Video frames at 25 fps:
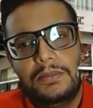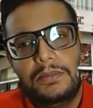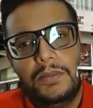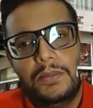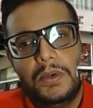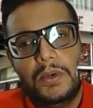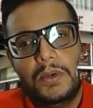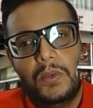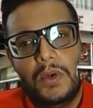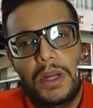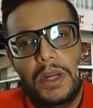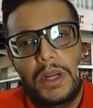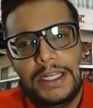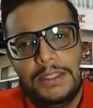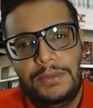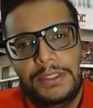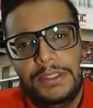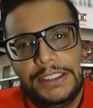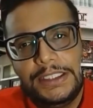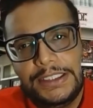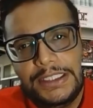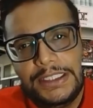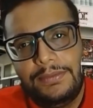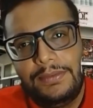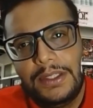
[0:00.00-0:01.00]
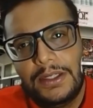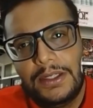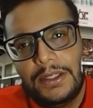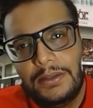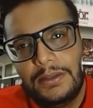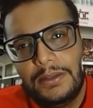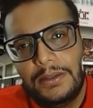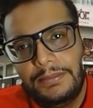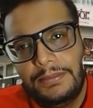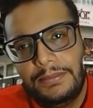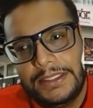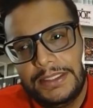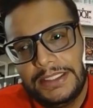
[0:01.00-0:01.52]
as we shift our
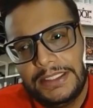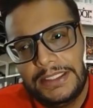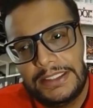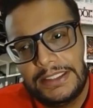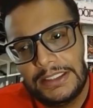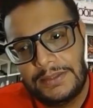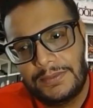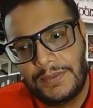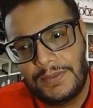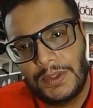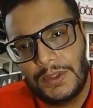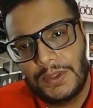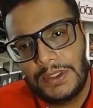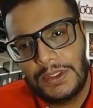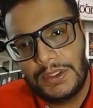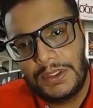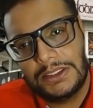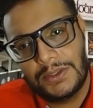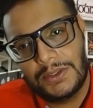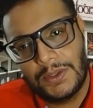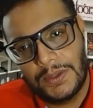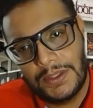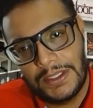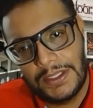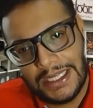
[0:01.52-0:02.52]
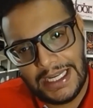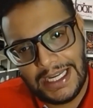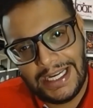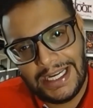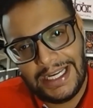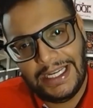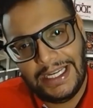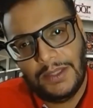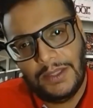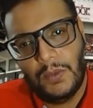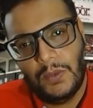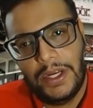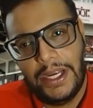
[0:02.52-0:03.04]
business focus
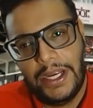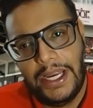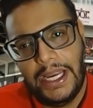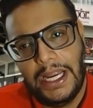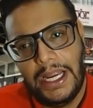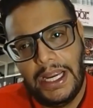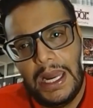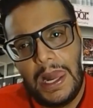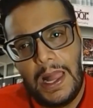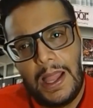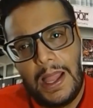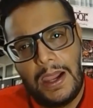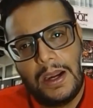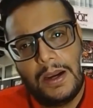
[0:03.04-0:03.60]
online, where